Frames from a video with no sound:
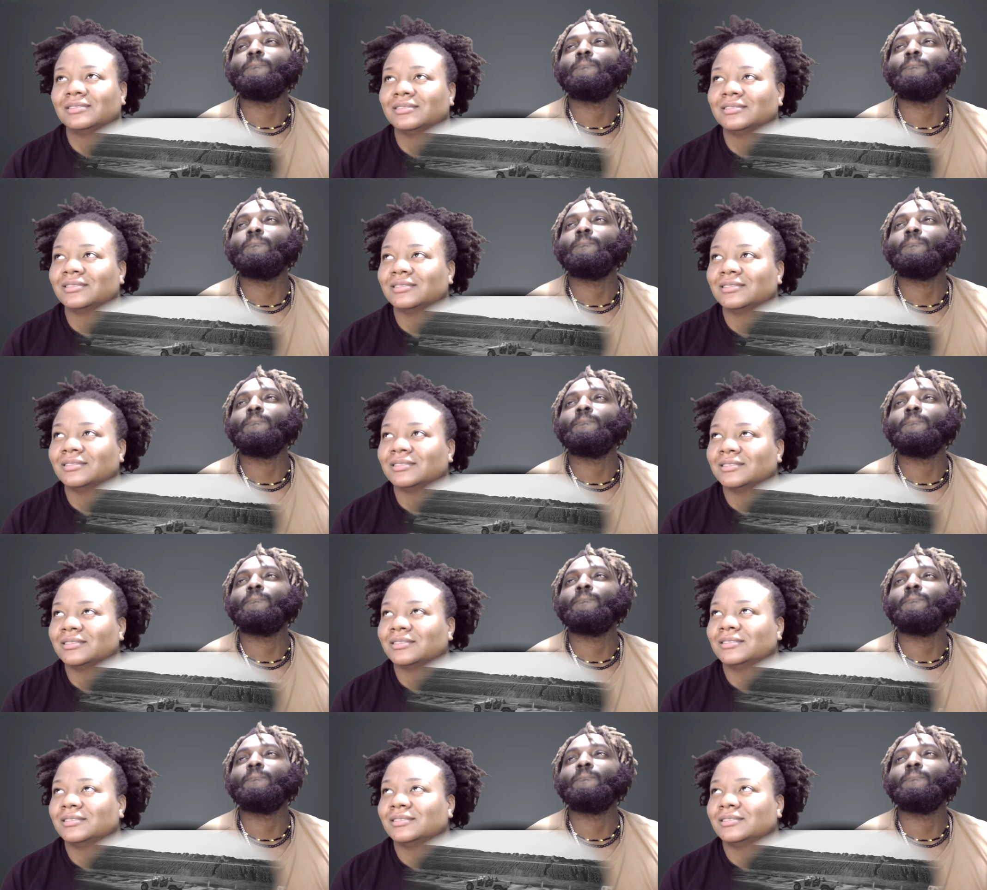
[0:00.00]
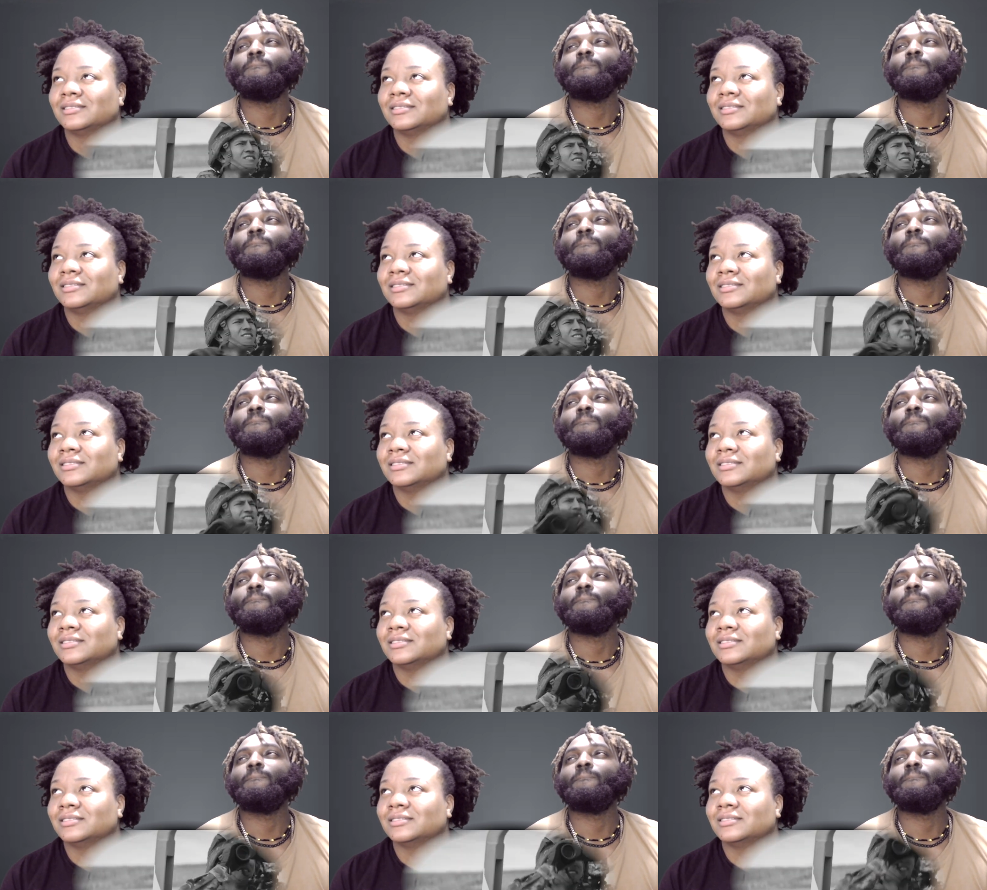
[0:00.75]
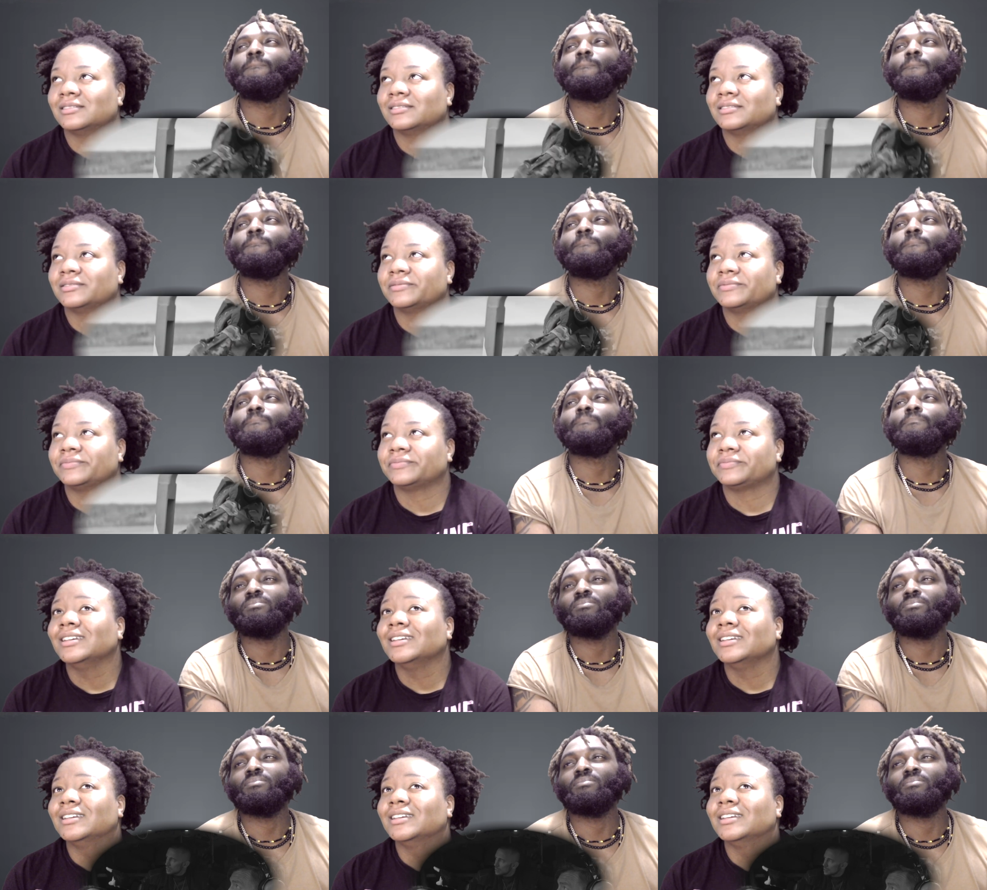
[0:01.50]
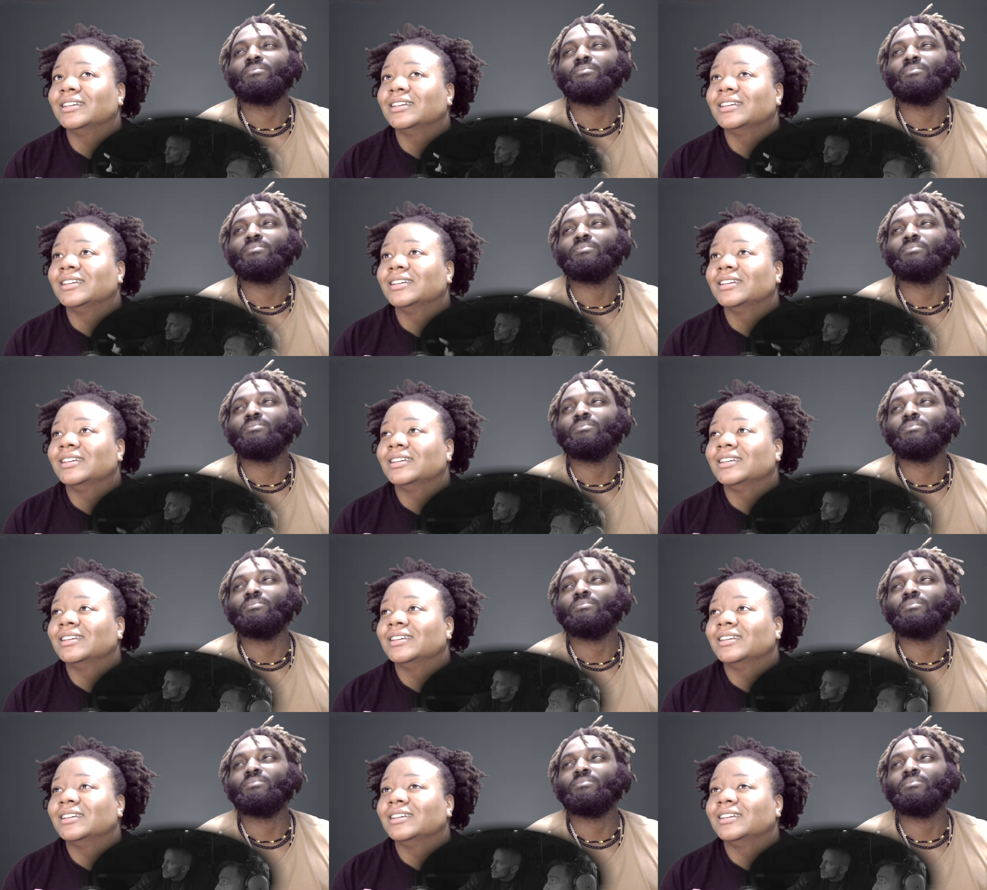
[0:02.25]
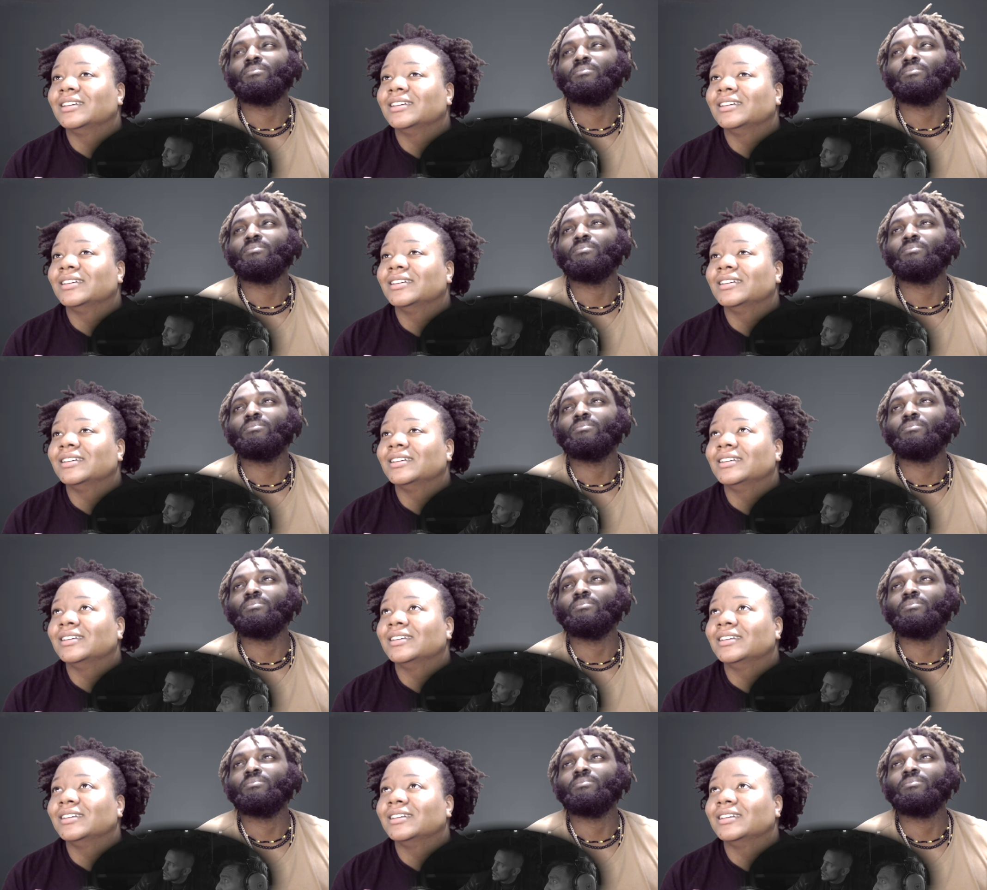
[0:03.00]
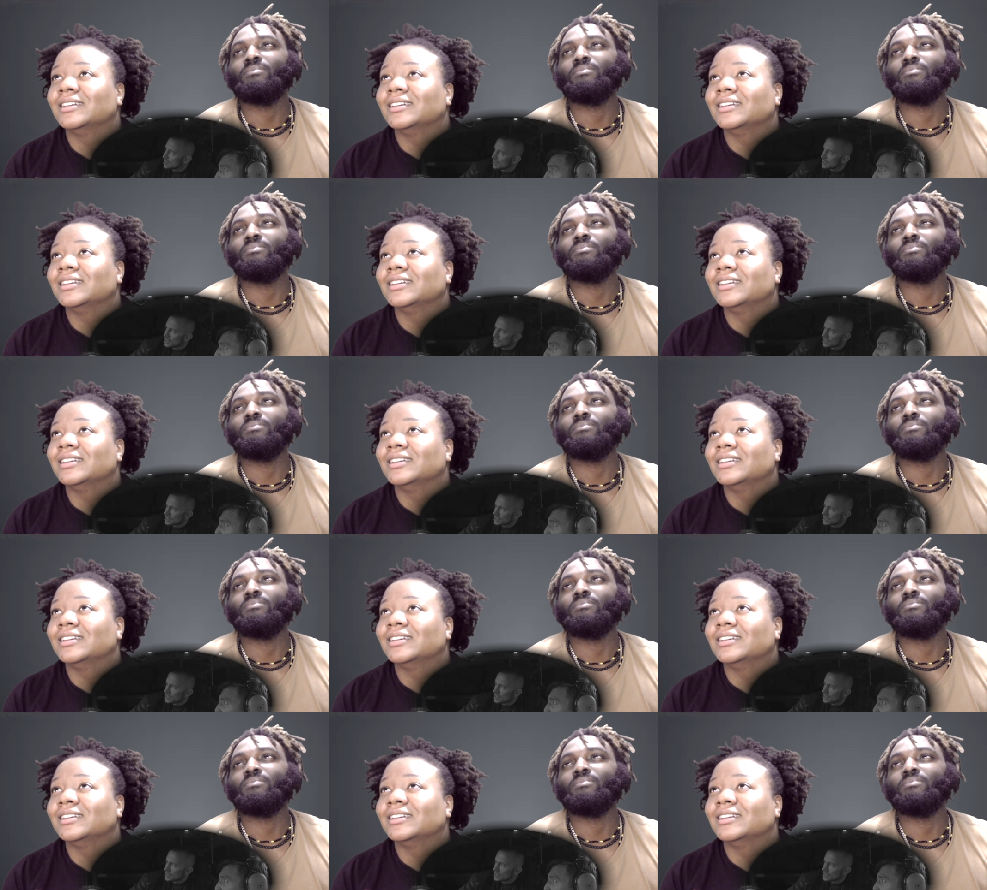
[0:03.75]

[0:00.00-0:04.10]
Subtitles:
Nothing is said.